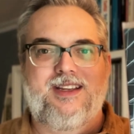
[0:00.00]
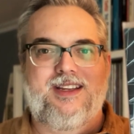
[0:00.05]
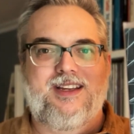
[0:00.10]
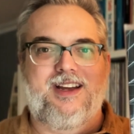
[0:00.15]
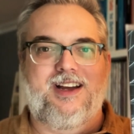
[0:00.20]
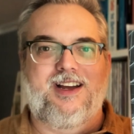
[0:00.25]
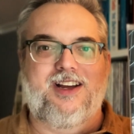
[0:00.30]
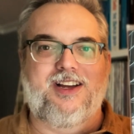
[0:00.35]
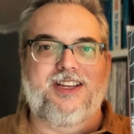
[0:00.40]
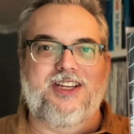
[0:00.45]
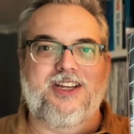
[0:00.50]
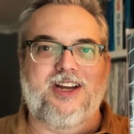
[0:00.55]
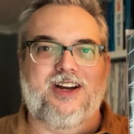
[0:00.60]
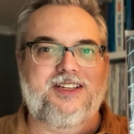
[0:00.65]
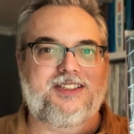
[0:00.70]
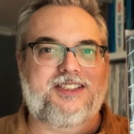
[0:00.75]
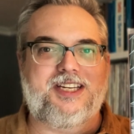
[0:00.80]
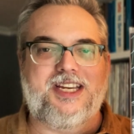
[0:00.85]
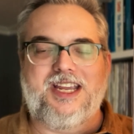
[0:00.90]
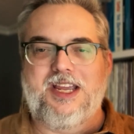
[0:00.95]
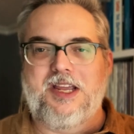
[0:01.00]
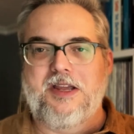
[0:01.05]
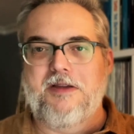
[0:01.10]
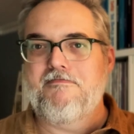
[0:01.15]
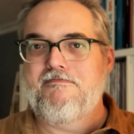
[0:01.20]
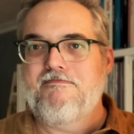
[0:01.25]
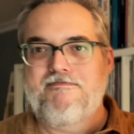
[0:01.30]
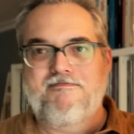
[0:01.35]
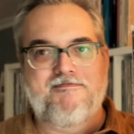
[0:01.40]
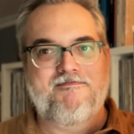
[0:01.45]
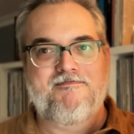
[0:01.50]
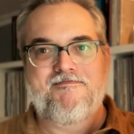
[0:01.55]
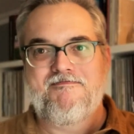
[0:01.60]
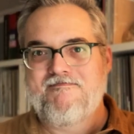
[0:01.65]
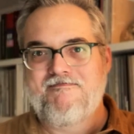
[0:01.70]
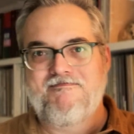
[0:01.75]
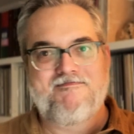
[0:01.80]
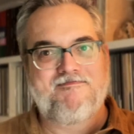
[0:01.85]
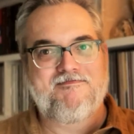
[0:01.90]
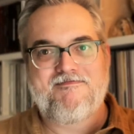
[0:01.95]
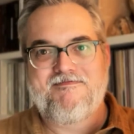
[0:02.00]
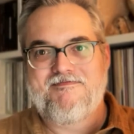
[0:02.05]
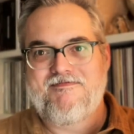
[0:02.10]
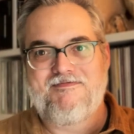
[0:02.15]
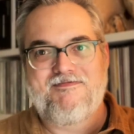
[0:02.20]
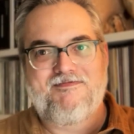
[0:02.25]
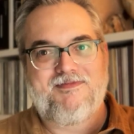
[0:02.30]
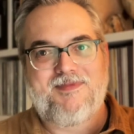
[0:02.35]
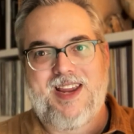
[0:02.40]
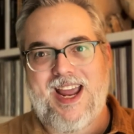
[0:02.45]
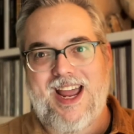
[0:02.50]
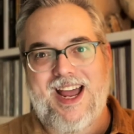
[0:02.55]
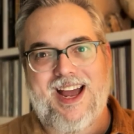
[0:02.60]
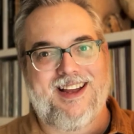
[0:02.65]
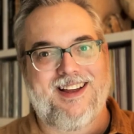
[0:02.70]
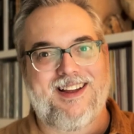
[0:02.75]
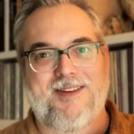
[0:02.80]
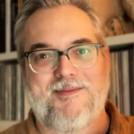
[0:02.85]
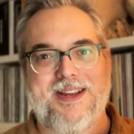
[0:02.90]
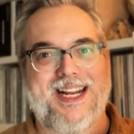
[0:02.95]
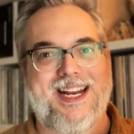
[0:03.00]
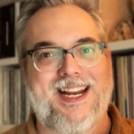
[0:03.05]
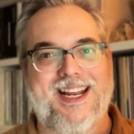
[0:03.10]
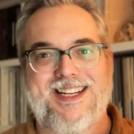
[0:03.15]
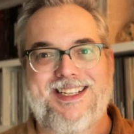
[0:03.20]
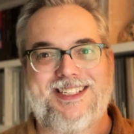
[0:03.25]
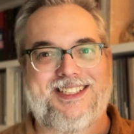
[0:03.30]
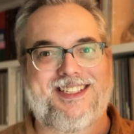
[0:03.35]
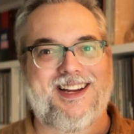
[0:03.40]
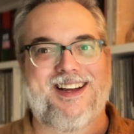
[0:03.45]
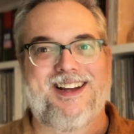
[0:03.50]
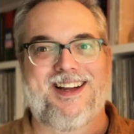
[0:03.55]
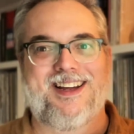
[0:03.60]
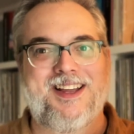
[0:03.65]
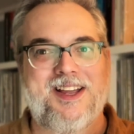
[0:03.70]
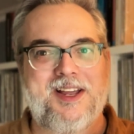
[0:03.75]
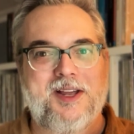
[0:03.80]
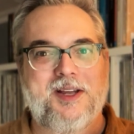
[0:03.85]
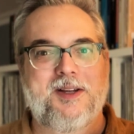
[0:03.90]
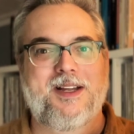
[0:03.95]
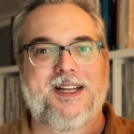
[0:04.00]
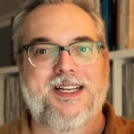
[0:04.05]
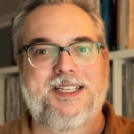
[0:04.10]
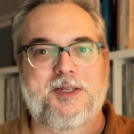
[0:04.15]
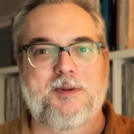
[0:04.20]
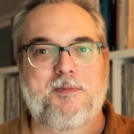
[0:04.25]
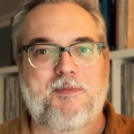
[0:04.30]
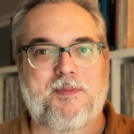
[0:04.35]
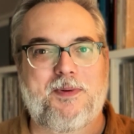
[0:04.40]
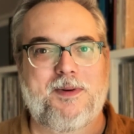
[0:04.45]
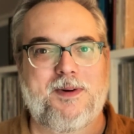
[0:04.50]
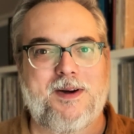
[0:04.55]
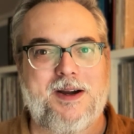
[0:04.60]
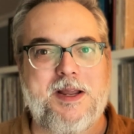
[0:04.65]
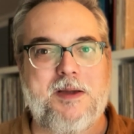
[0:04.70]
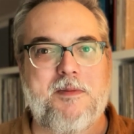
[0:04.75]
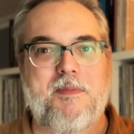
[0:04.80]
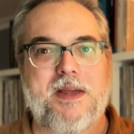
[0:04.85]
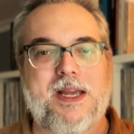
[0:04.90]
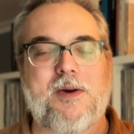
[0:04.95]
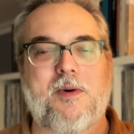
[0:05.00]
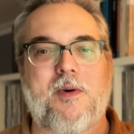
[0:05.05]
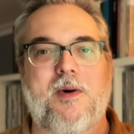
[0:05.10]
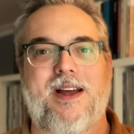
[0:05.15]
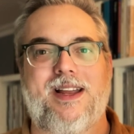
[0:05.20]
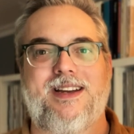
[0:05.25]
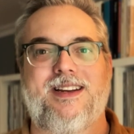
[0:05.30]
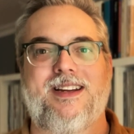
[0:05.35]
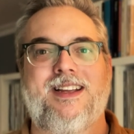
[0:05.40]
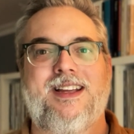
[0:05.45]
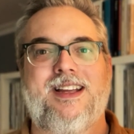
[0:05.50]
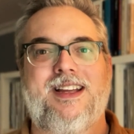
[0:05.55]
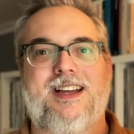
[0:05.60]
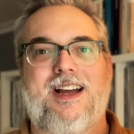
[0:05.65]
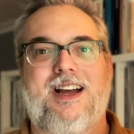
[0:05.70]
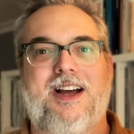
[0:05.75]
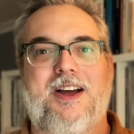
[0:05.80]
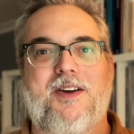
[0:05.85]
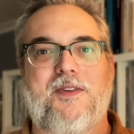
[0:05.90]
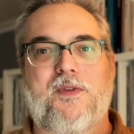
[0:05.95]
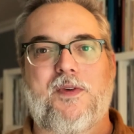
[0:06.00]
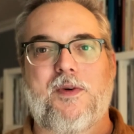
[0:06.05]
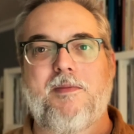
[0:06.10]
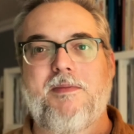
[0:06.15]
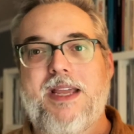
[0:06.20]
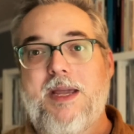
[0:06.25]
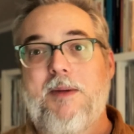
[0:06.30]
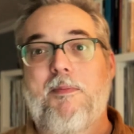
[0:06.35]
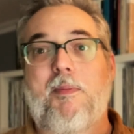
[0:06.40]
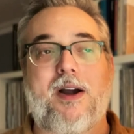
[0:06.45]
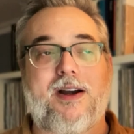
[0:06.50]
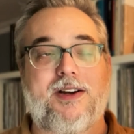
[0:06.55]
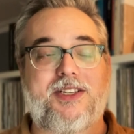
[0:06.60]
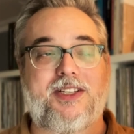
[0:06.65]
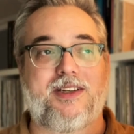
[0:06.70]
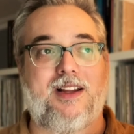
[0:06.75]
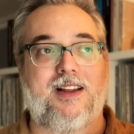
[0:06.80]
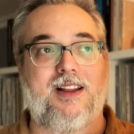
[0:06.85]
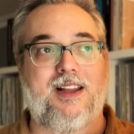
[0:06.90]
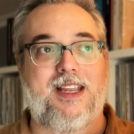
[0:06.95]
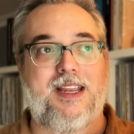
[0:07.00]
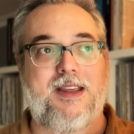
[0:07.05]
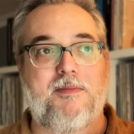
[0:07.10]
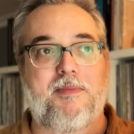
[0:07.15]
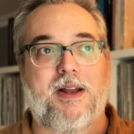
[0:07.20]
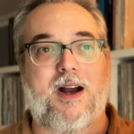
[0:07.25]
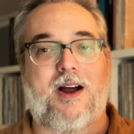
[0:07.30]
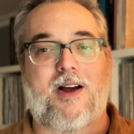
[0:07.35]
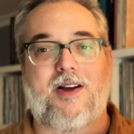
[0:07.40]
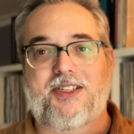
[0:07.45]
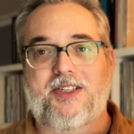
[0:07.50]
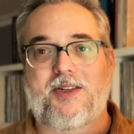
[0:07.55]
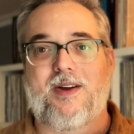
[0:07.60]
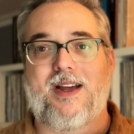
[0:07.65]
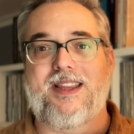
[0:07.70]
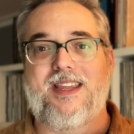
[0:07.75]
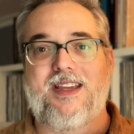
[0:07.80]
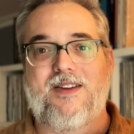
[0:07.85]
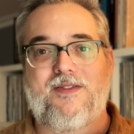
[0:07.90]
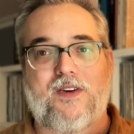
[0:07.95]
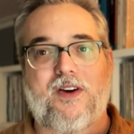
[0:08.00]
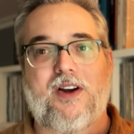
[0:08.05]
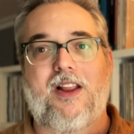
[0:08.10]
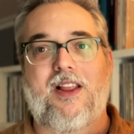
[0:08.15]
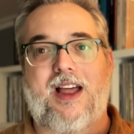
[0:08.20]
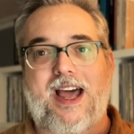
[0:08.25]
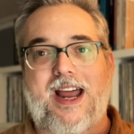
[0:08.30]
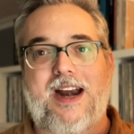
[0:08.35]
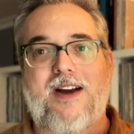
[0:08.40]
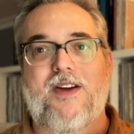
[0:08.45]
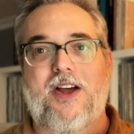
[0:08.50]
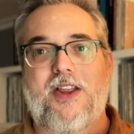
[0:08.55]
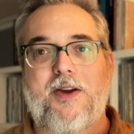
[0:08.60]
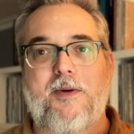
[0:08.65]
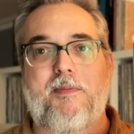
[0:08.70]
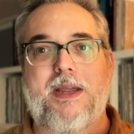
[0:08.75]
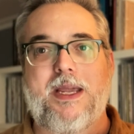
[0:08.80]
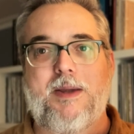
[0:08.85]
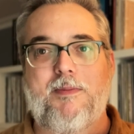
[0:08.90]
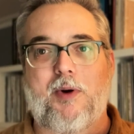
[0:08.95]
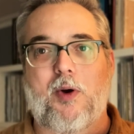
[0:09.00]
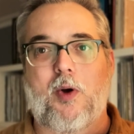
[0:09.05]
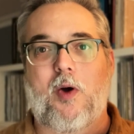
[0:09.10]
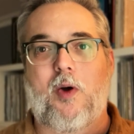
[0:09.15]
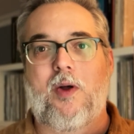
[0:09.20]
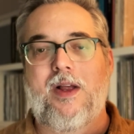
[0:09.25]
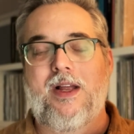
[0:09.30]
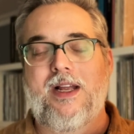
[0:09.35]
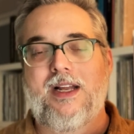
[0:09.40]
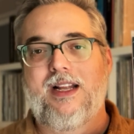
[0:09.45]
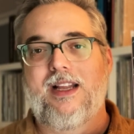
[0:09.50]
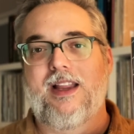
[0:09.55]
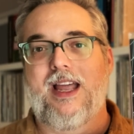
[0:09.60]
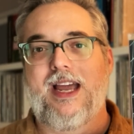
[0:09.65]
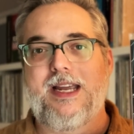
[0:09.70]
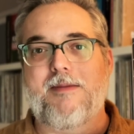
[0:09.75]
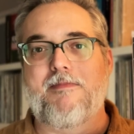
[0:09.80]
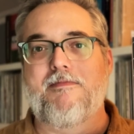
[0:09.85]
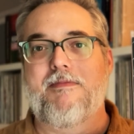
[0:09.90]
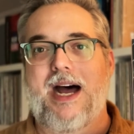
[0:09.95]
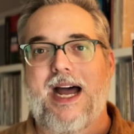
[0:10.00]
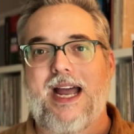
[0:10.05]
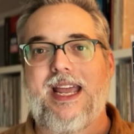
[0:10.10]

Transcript: Young Team, yeah, I mean, it's a pretty big one for me personally, but also I think for a lot of other people like my